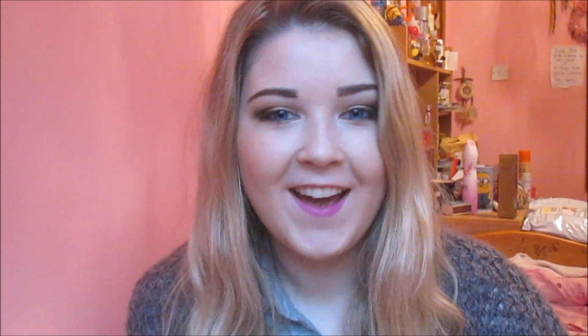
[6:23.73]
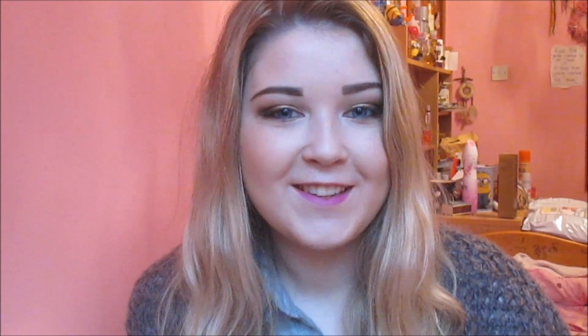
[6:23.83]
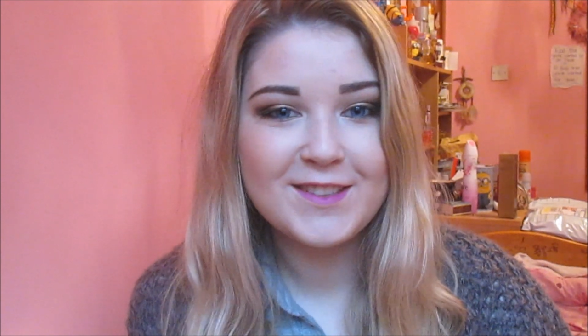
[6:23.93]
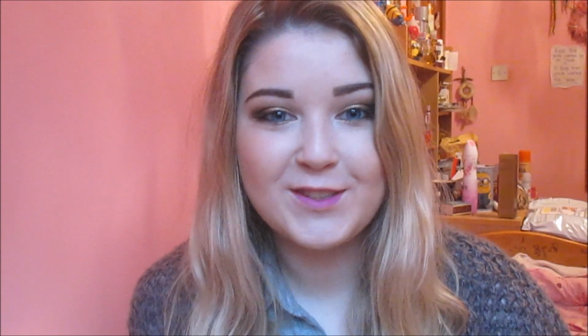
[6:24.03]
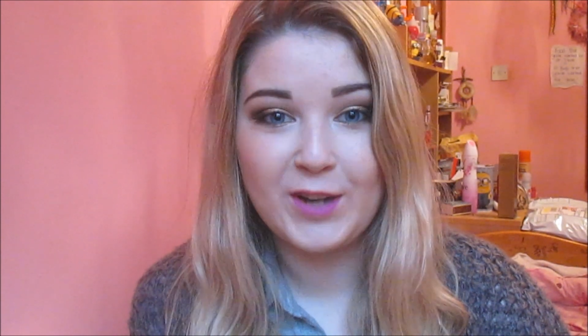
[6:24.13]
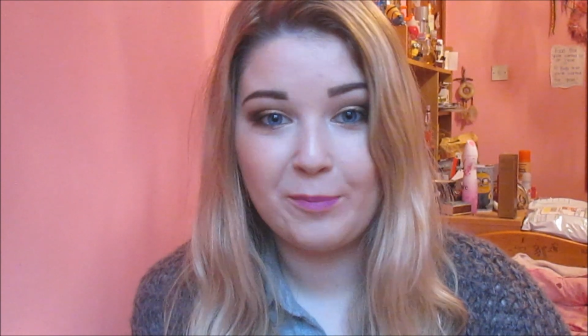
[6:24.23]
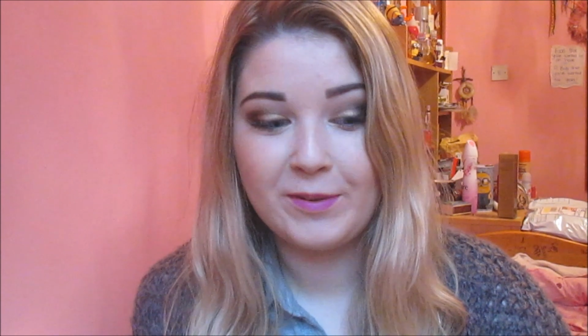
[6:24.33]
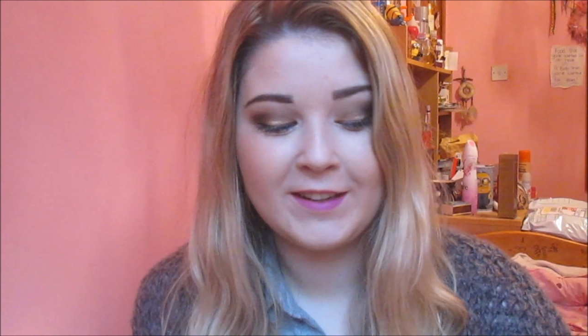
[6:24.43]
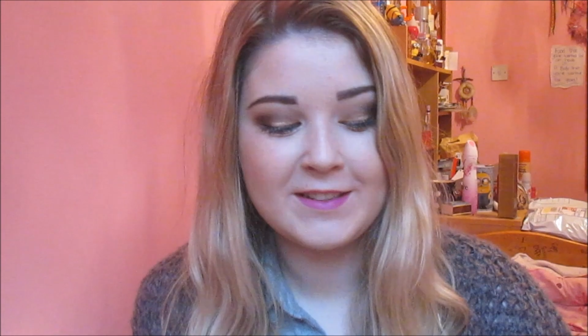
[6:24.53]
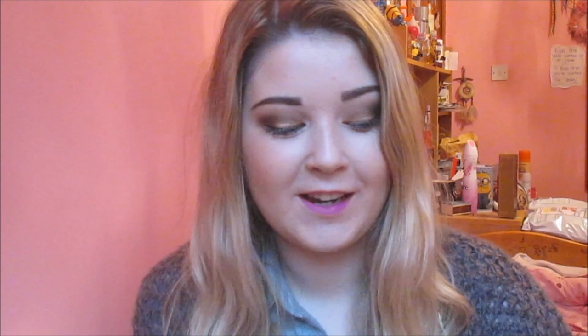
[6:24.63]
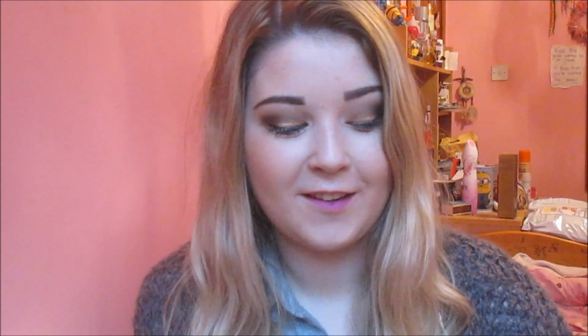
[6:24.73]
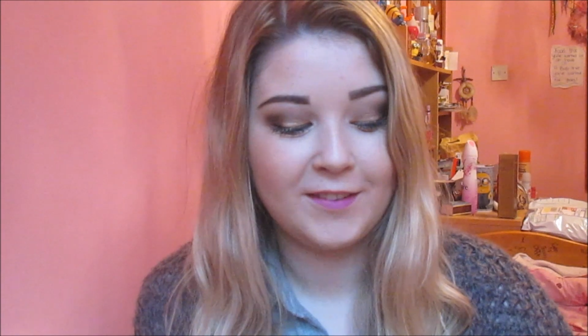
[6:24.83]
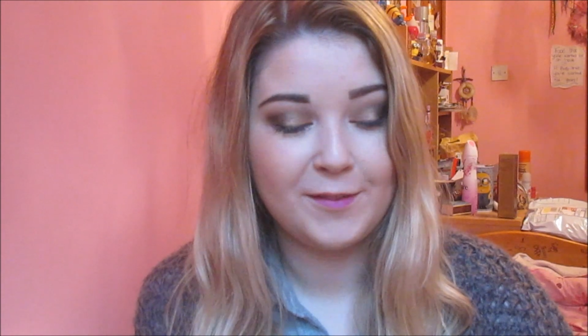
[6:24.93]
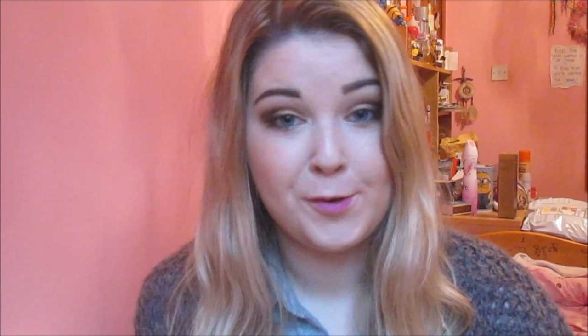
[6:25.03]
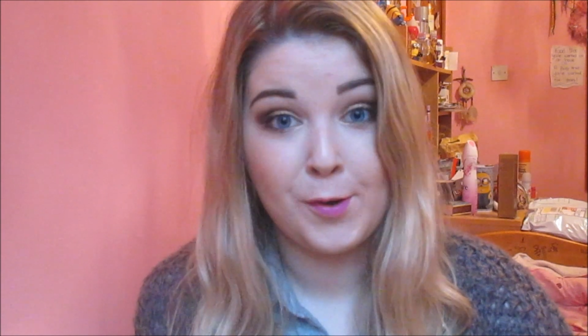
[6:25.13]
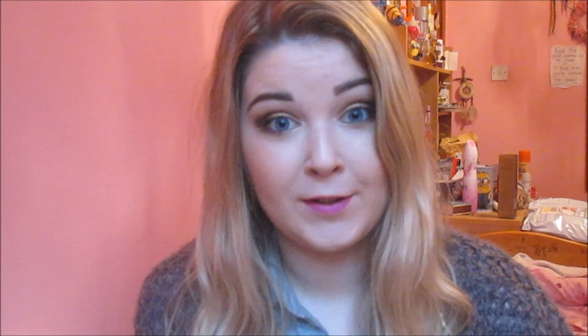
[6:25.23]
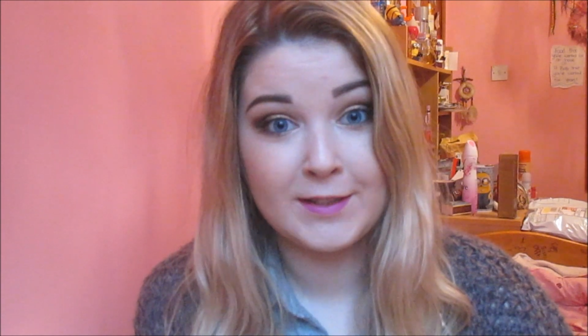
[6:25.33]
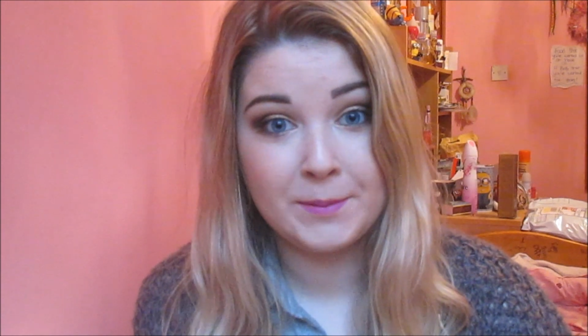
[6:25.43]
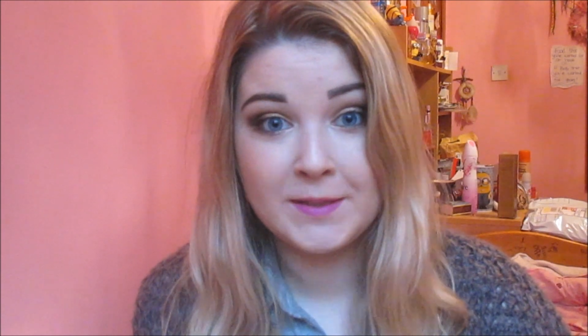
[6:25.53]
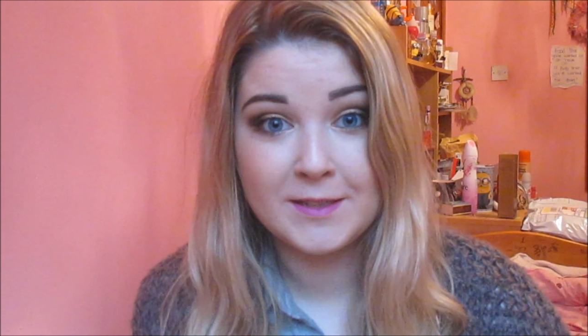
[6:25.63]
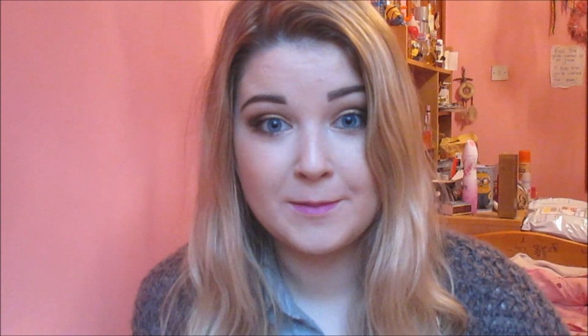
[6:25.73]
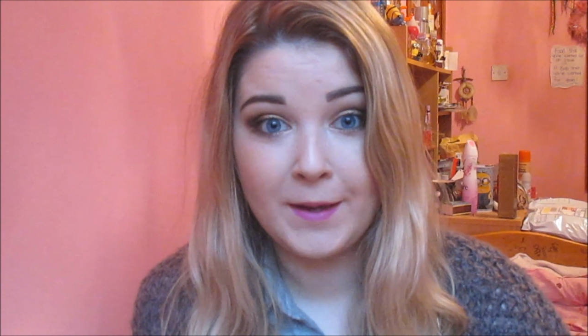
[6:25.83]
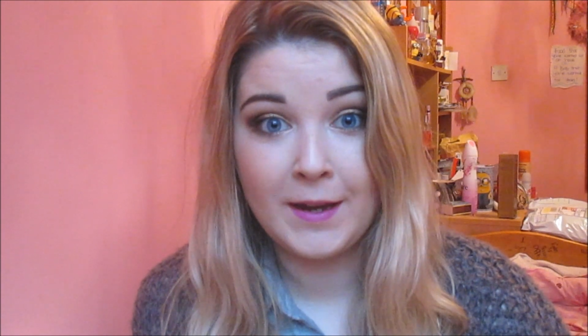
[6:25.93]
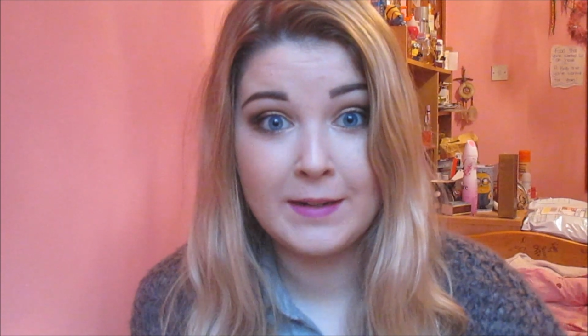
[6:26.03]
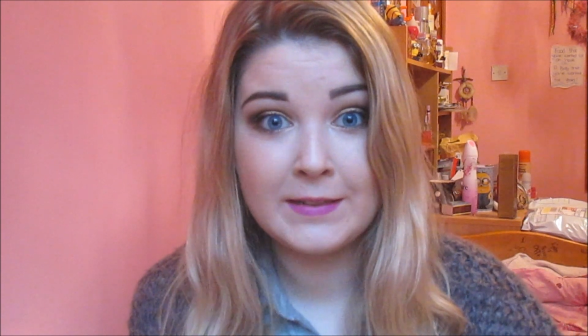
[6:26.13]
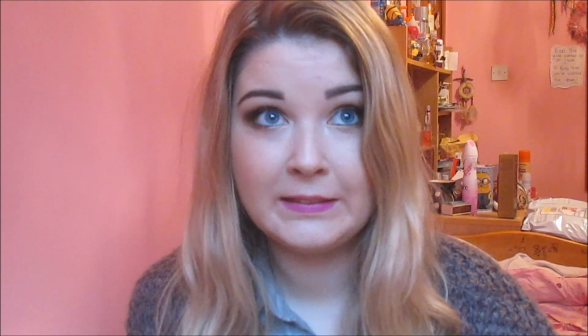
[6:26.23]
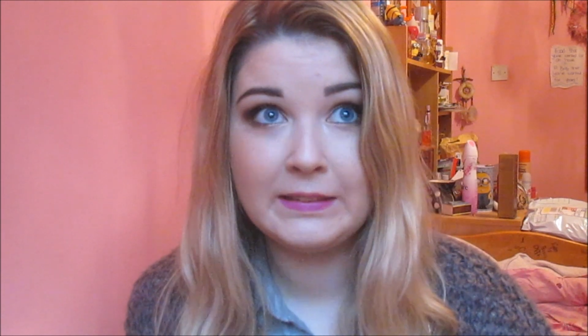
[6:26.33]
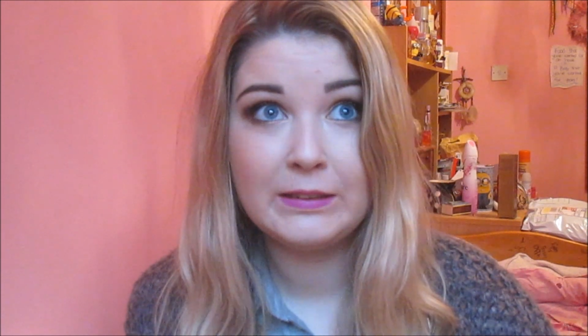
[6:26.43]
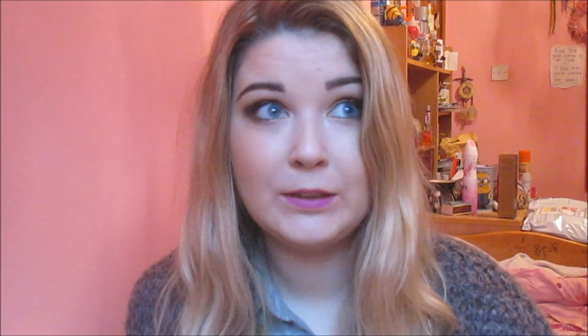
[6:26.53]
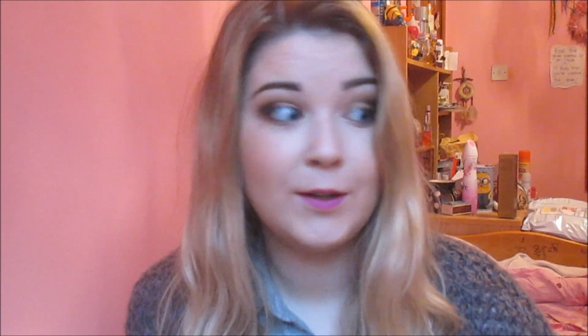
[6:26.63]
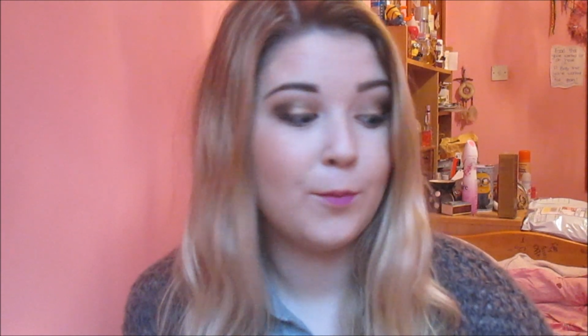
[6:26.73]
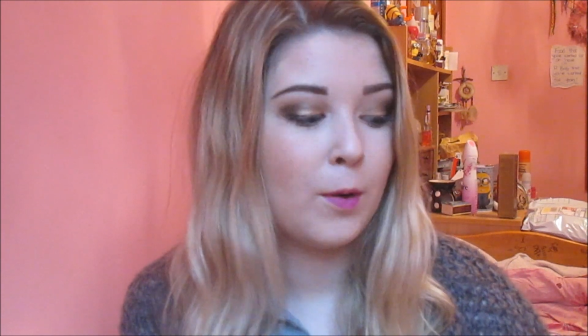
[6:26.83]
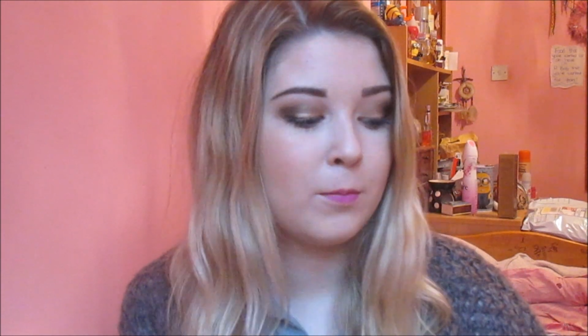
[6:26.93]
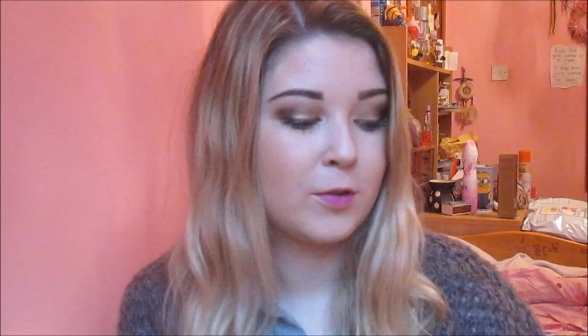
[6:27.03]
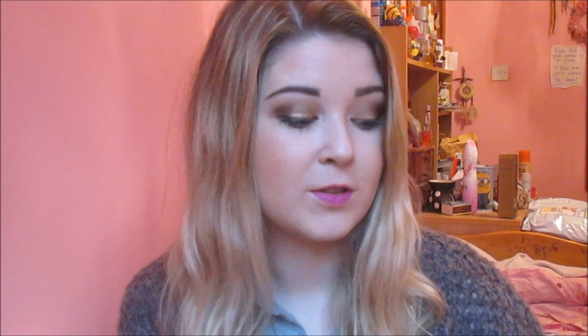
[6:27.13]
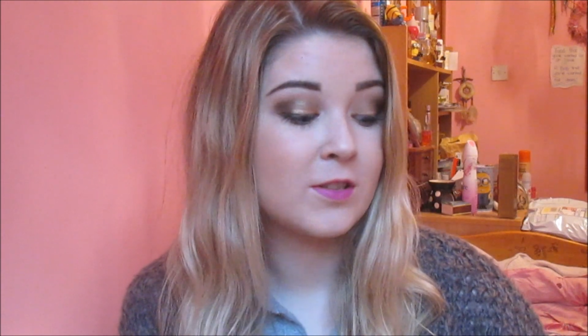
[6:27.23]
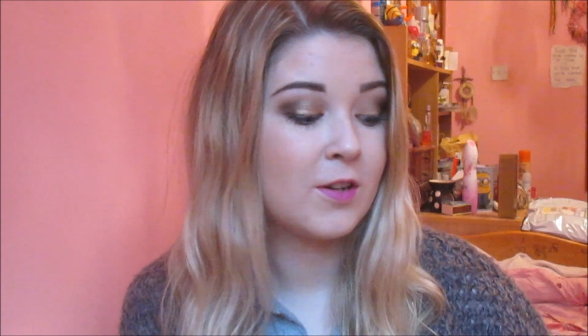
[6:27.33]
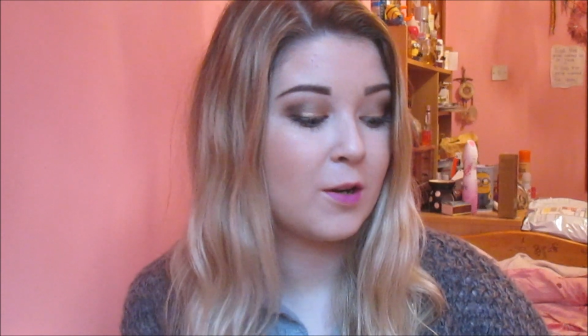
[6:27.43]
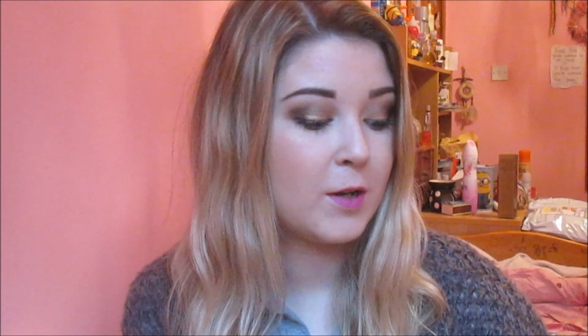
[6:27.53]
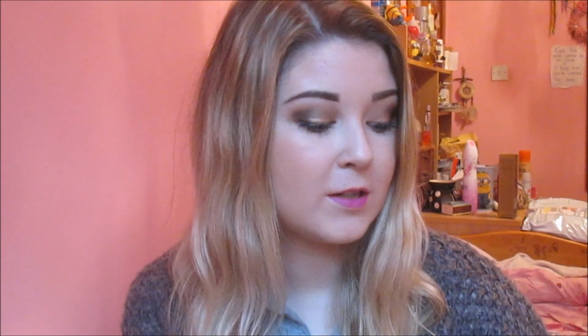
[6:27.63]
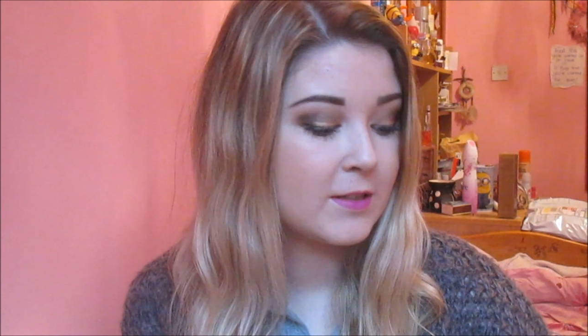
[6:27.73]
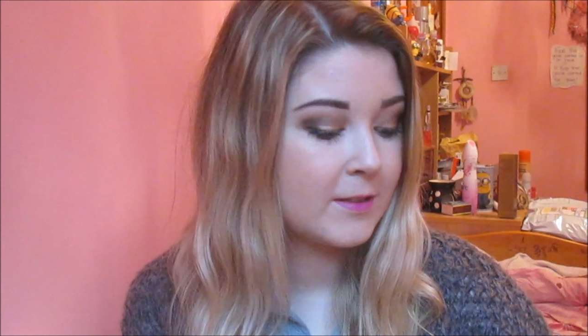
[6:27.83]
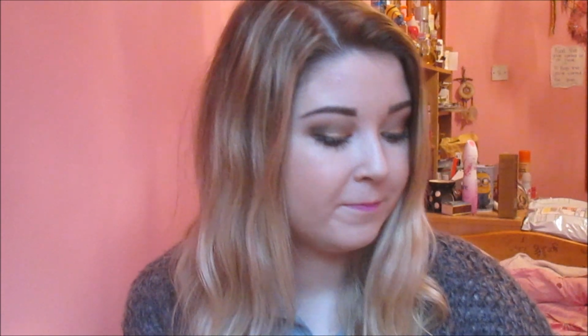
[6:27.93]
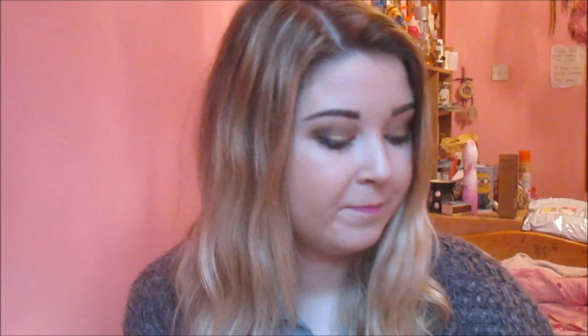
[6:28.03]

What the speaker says: Just shopping in general with all expenses paid. What more does a girl want?